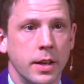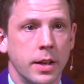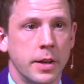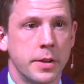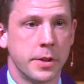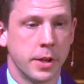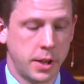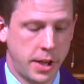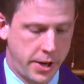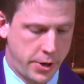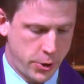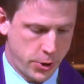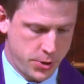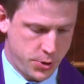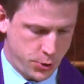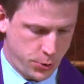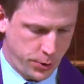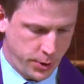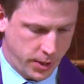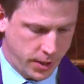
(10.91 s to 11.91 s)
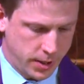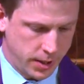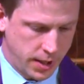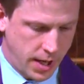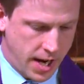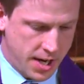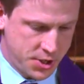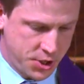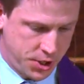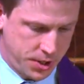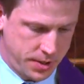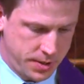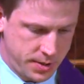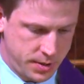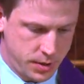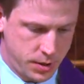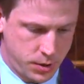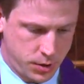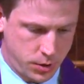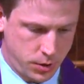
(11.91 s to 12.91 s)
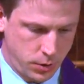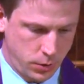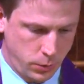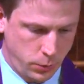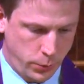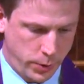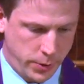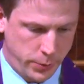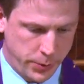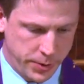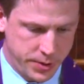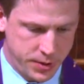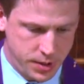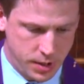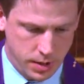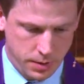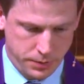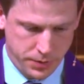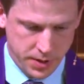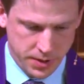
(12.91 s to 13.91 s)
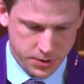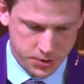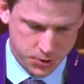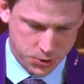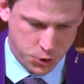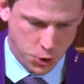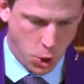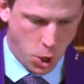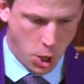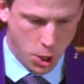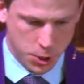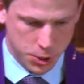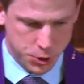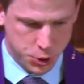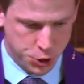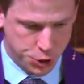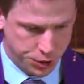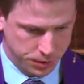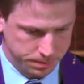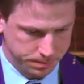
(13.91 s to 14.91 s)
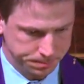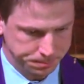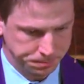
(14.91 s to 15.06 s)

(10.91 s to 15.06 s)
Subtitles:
In the letter to the Colossians, we receive this charge.